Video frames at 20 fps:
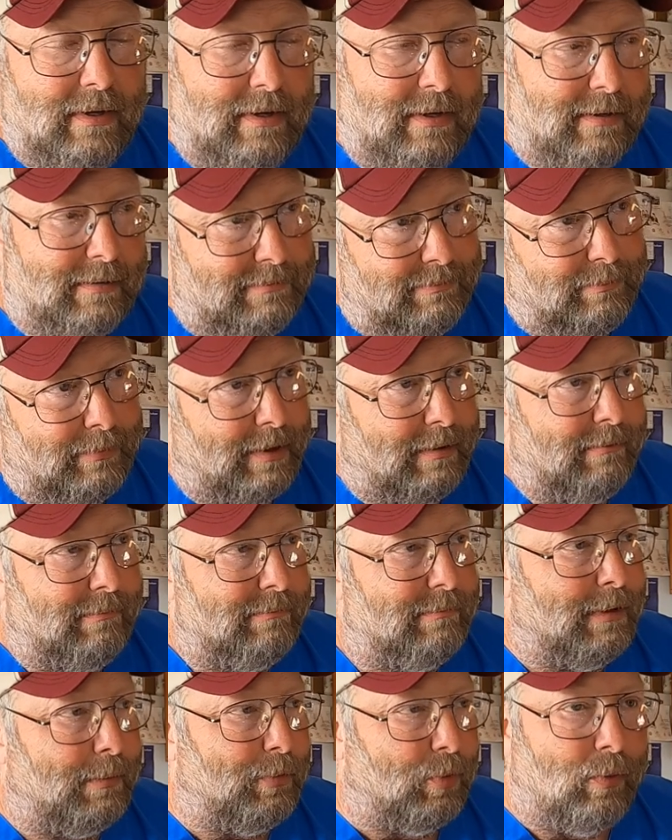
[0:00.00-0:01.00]
is,
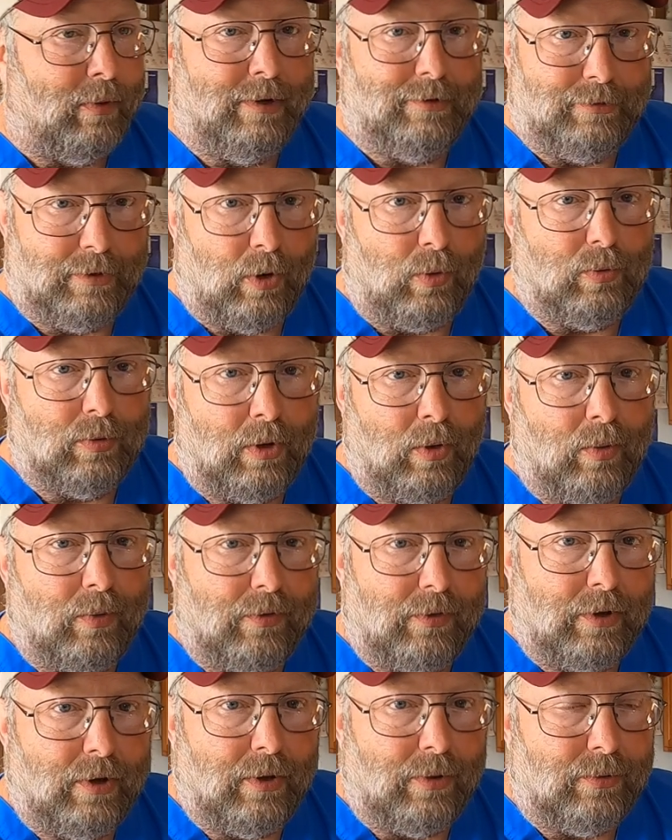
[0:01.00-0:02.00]
well, number one, don't
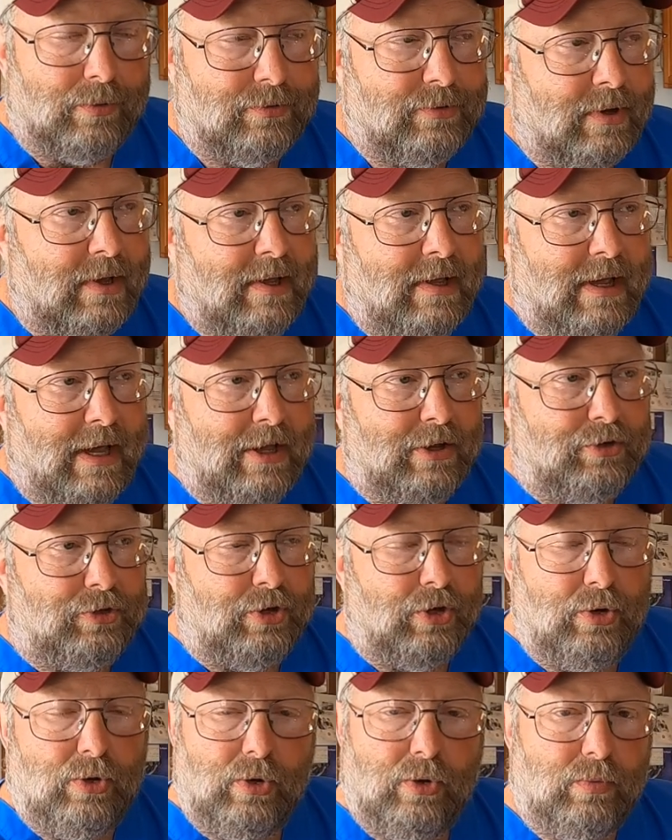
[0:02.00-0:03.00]
lower the nose,
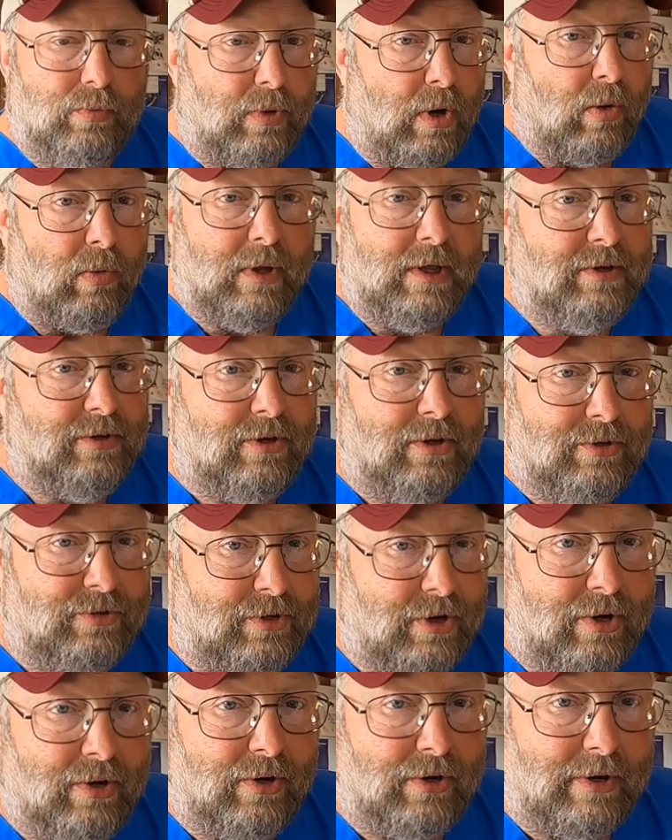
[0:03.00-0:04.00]
and two, roll into a
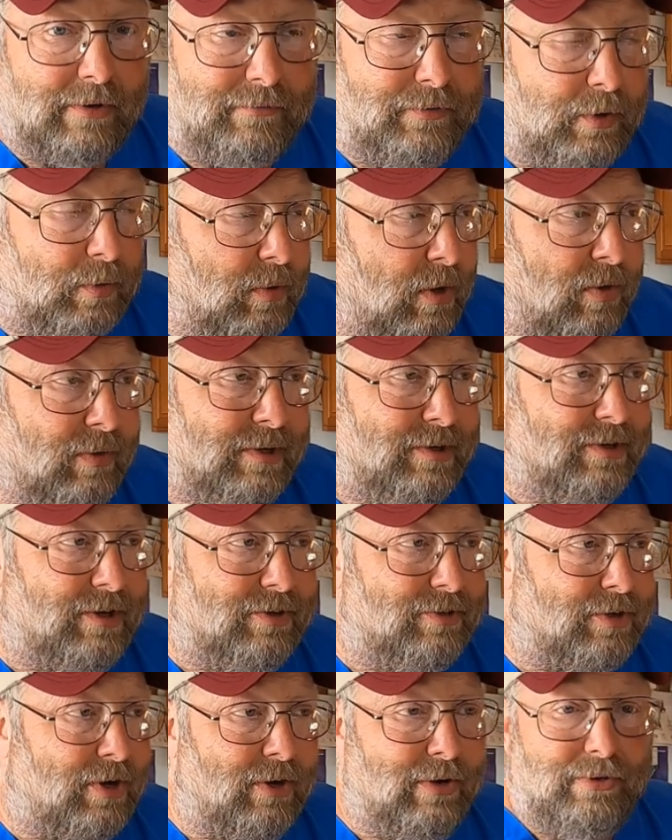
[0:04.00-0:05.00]
turn. If you roll
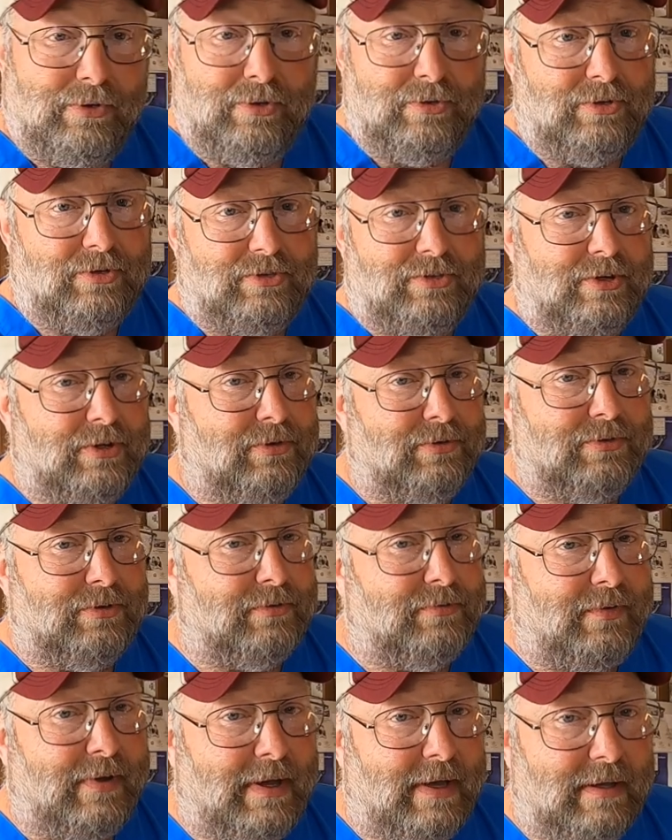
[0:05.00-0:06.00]
into a turn, you just sealed
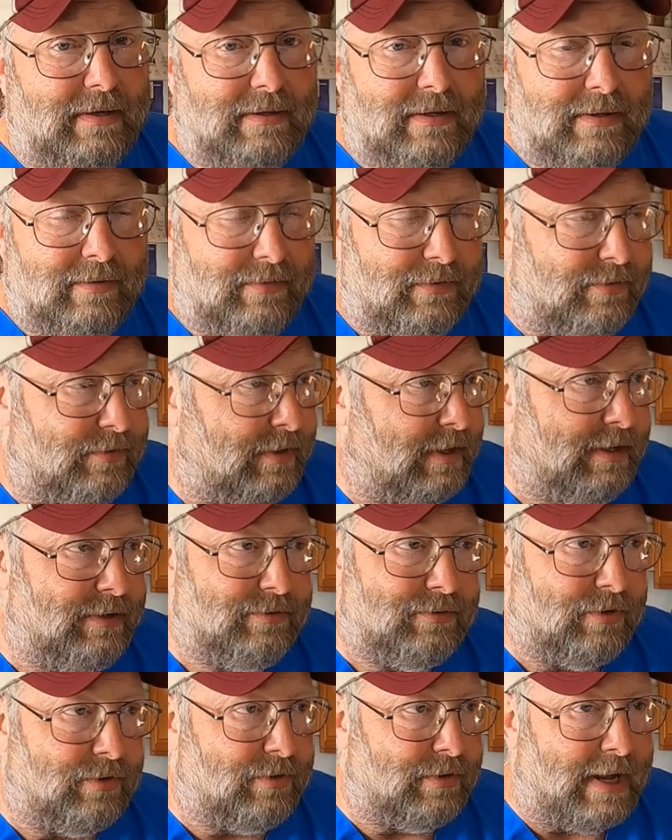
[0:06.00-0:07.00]
your fate. It,
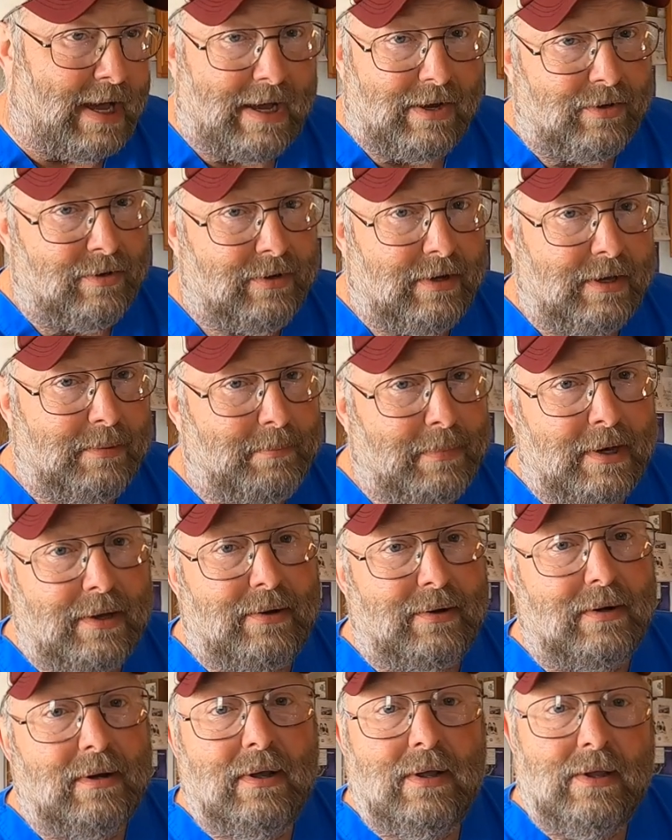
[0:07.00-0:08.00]
things are not going to get
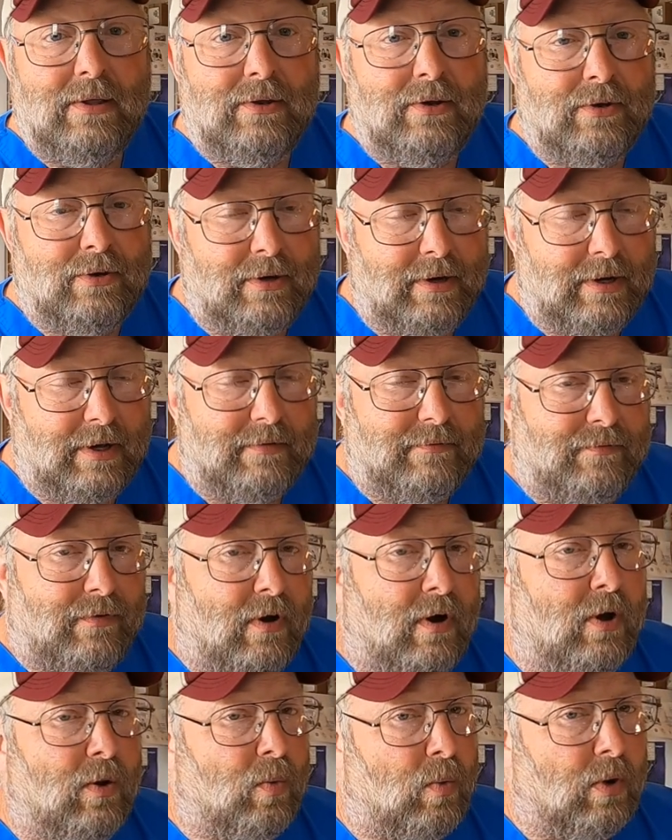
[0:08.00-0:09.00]
better; they're going to get
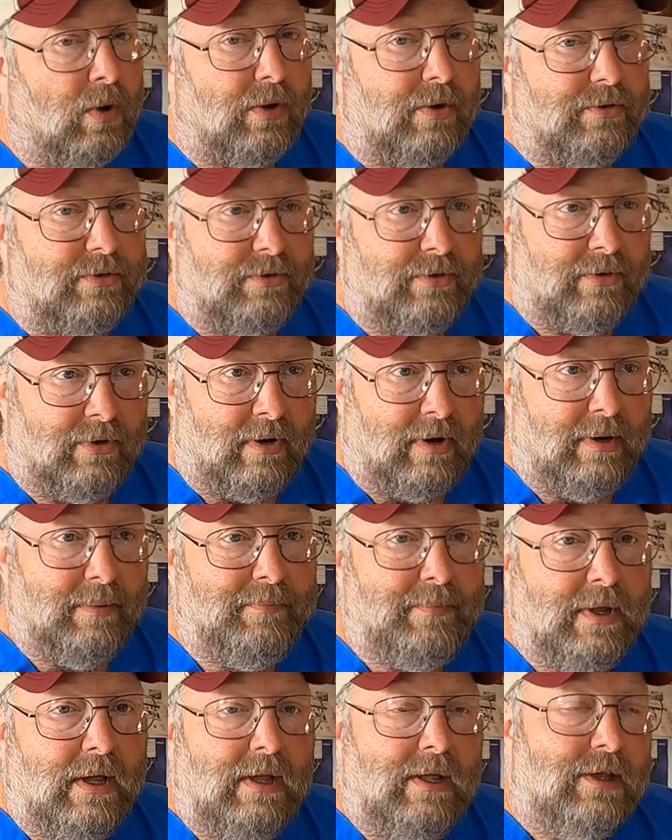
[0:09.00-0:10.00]
far worse. All
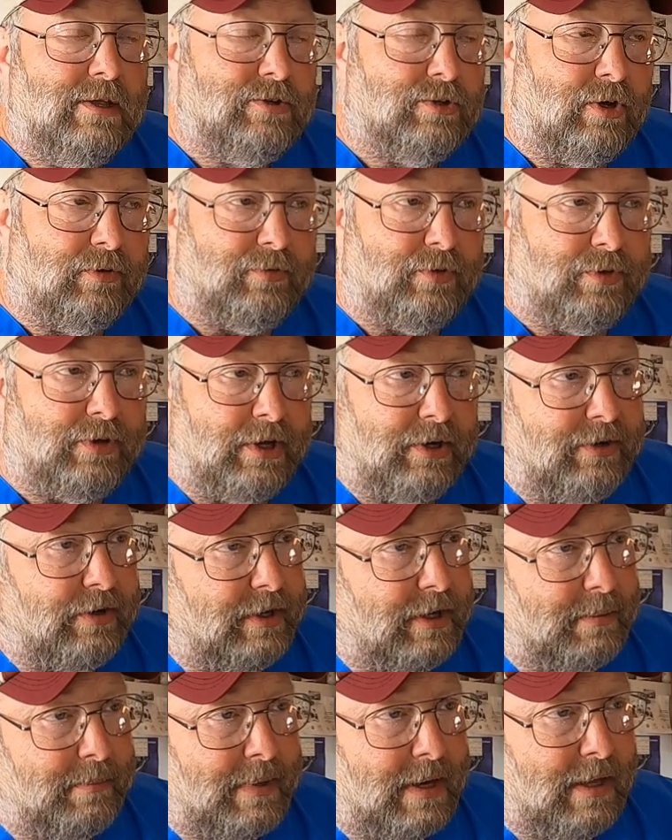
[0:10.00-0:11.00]
right. So if you think
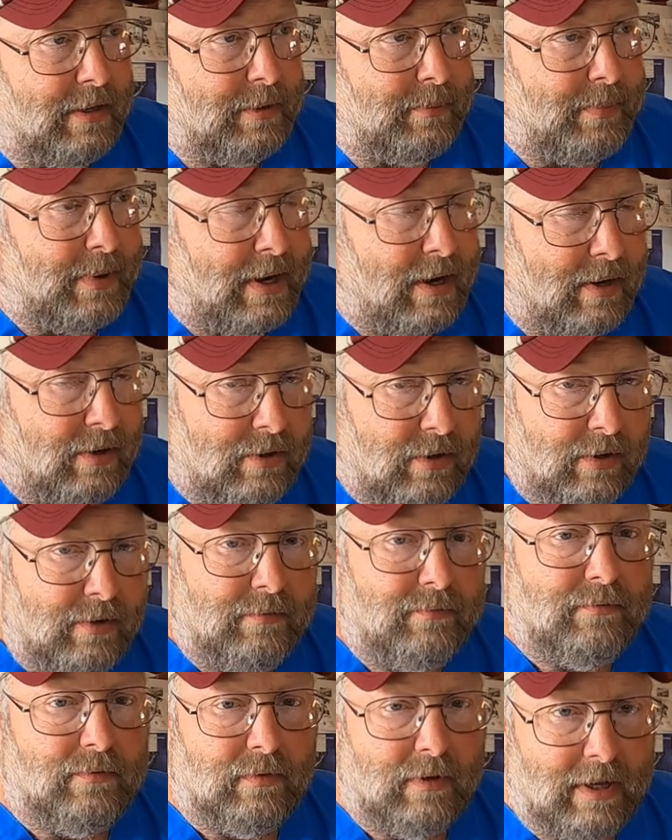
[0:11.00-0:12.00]
you're getting behind the power
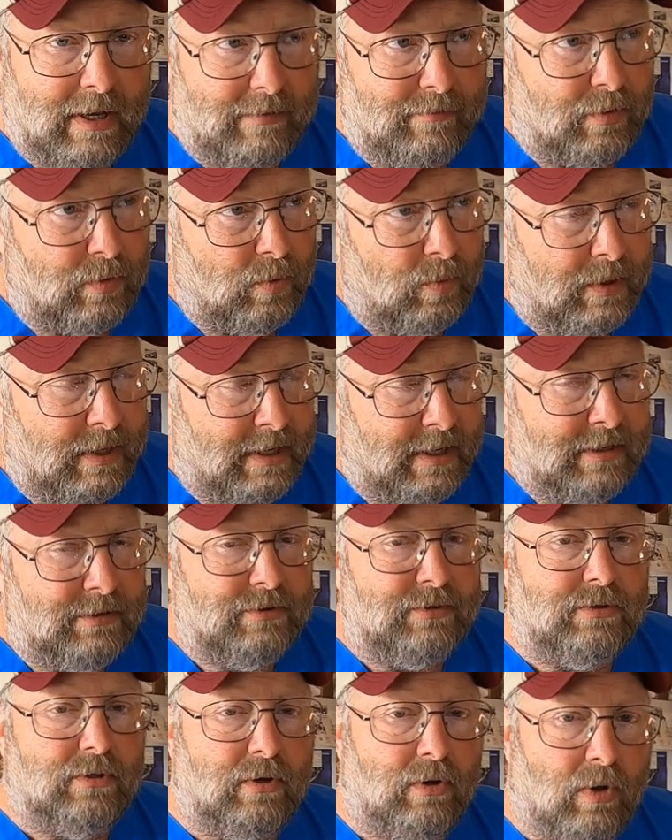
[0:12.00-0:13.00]
curve, level the
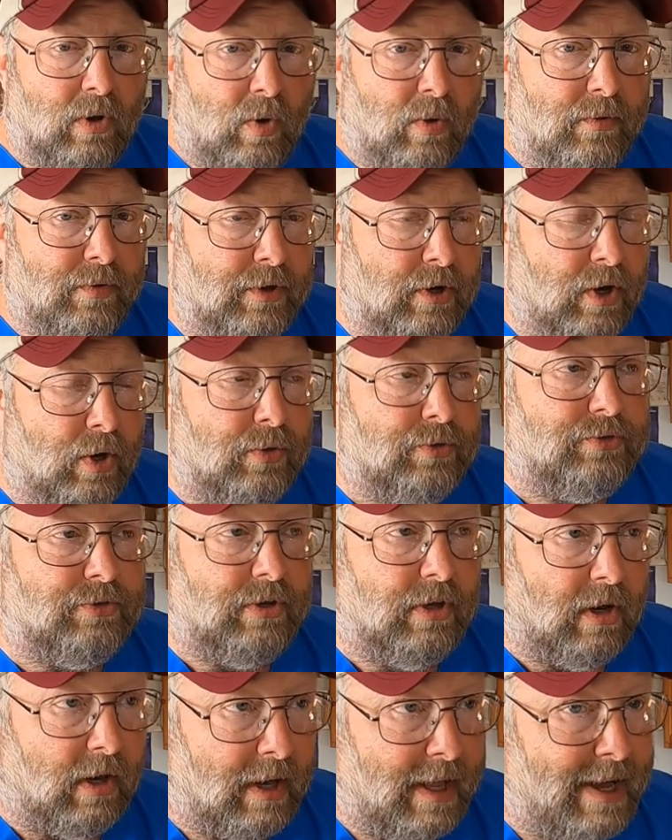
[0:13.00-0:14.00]
wings, lower the nose
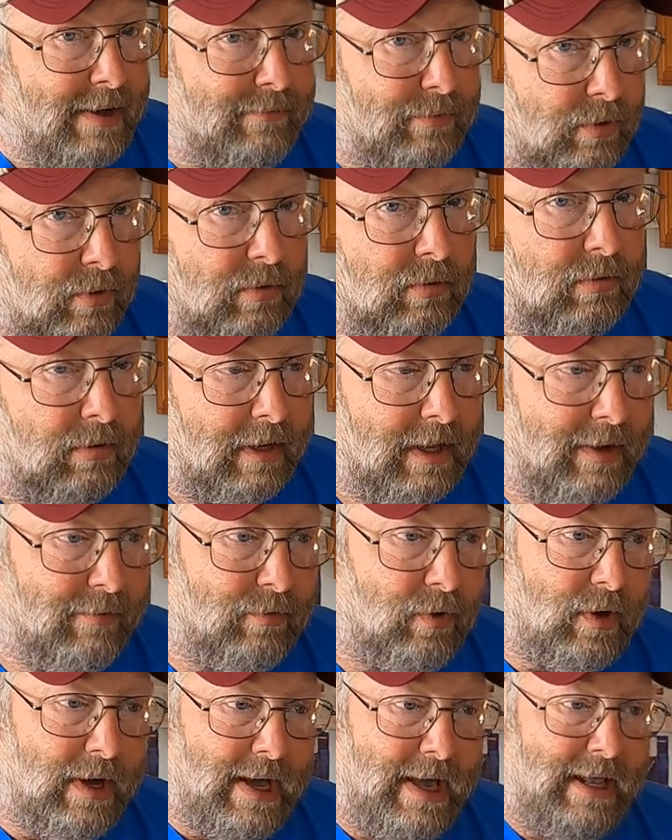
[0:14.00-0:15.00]
to level,
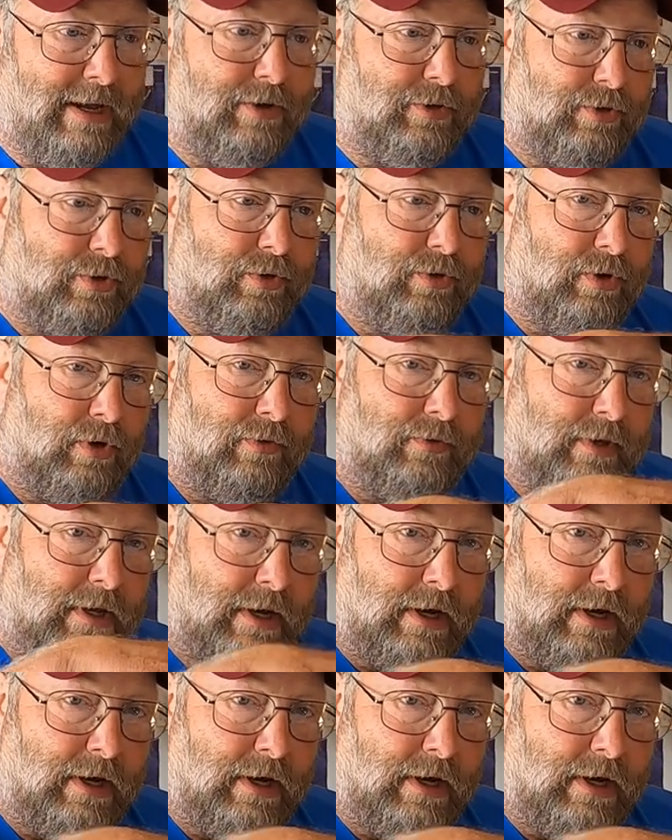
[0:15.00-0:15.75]
level attitude on